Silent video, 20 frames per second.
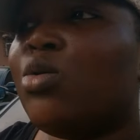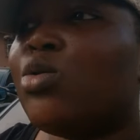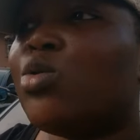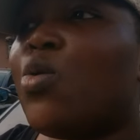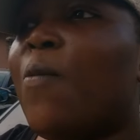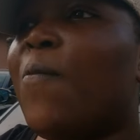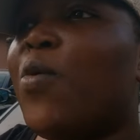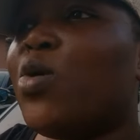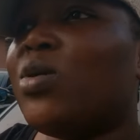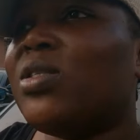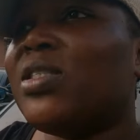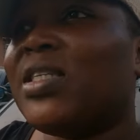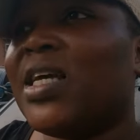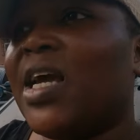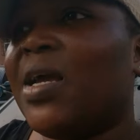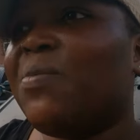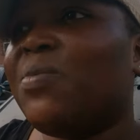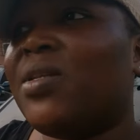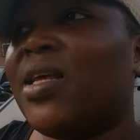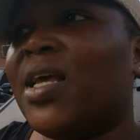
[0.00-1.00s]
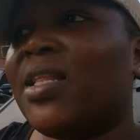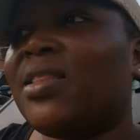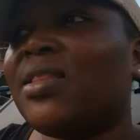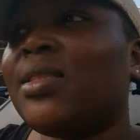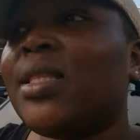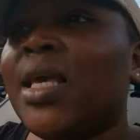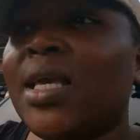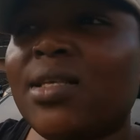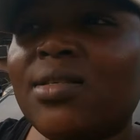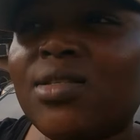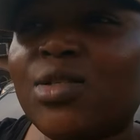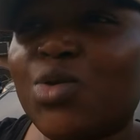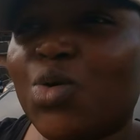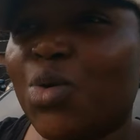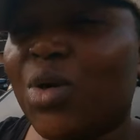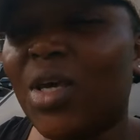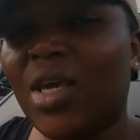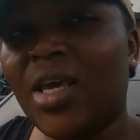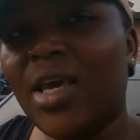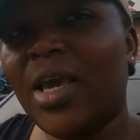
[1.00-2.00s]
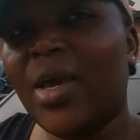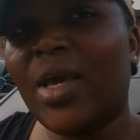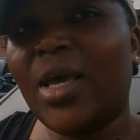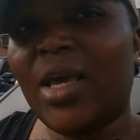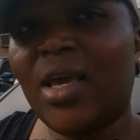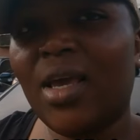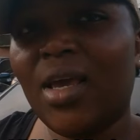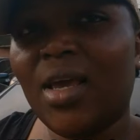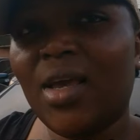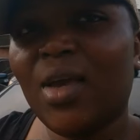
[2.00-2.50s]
So most times the things you hear,